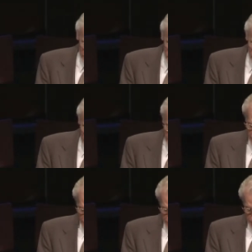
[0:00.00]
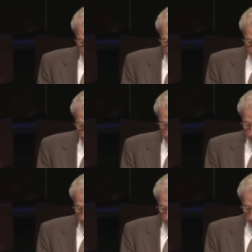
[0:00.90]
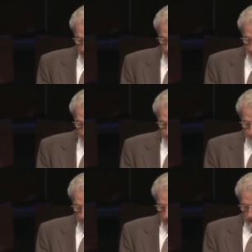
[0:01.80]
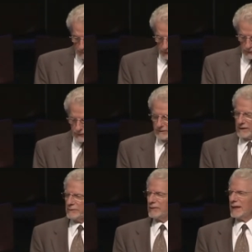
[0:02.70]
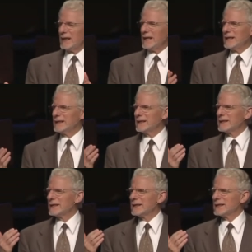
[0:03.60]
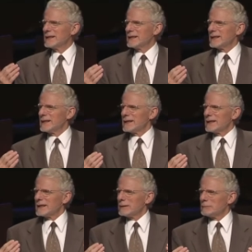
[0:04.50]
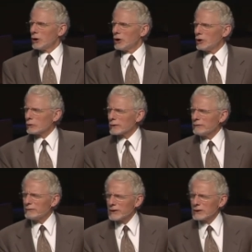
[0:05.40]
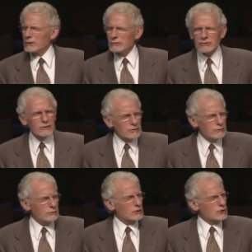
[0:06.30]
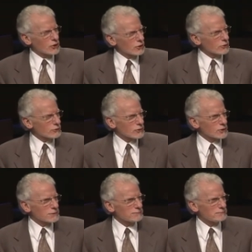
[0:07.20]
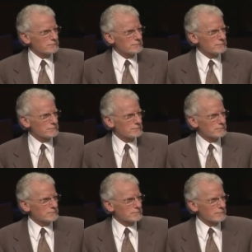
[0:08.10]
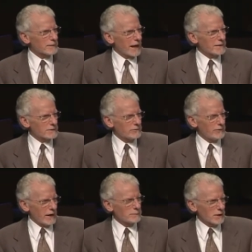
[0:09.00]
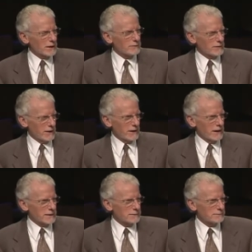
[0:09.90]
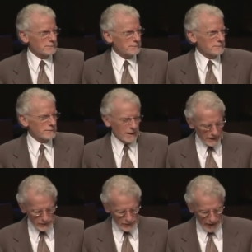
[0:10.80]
3 of 1 Timothy, verse 15, Paul refers to the church as the family of God, his